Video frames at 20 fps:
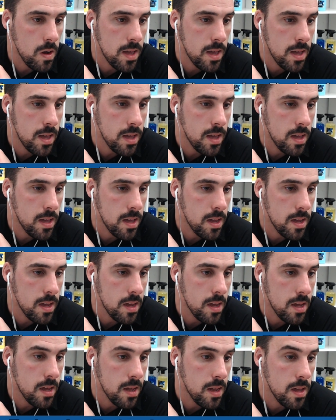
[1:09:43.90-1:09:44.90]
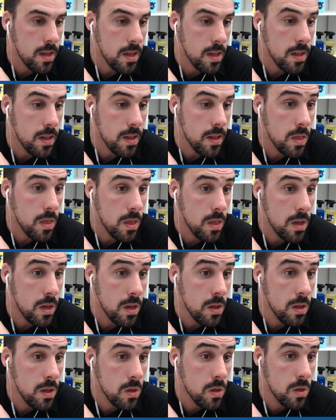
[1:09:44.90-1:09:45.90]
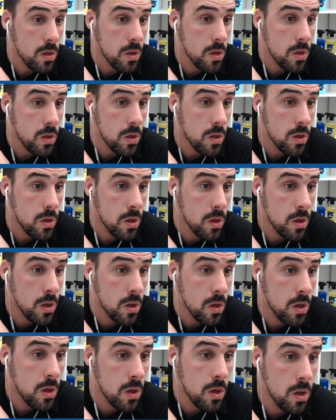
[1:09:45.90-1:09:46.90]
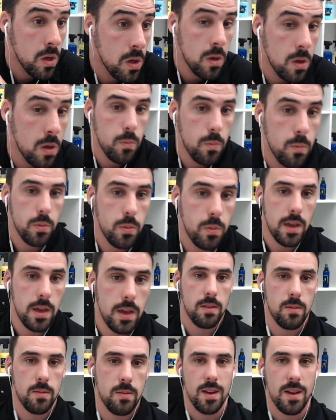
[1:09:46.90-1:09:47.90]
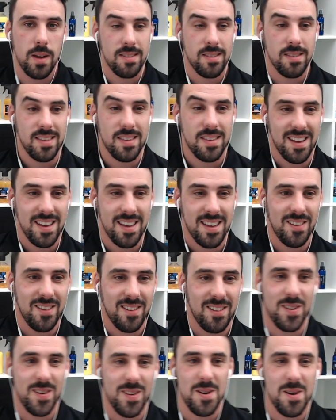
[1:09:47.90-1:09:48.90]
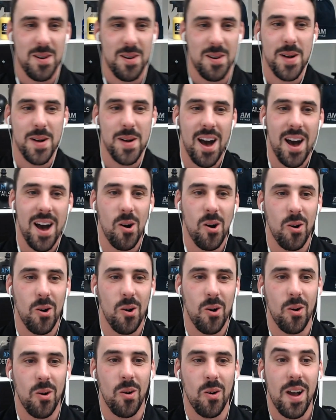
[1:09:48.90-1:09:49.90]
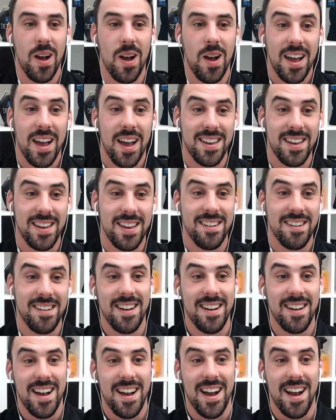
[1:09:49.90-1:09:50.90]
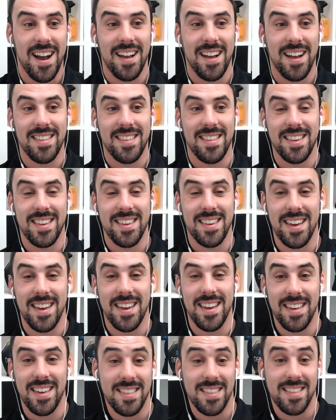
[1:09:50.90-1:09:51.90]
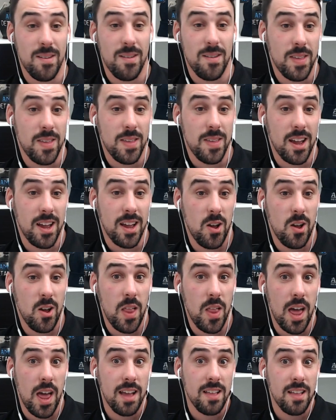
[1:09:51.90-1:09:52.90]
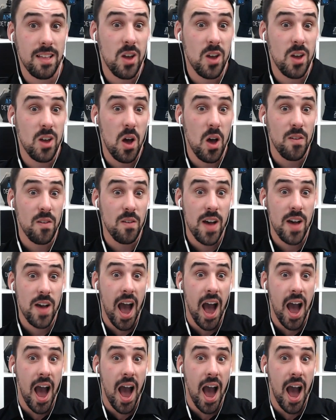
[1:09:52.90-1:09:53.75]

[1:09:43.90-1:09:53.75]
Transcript: hit this, place myself about here and say something along the lines of,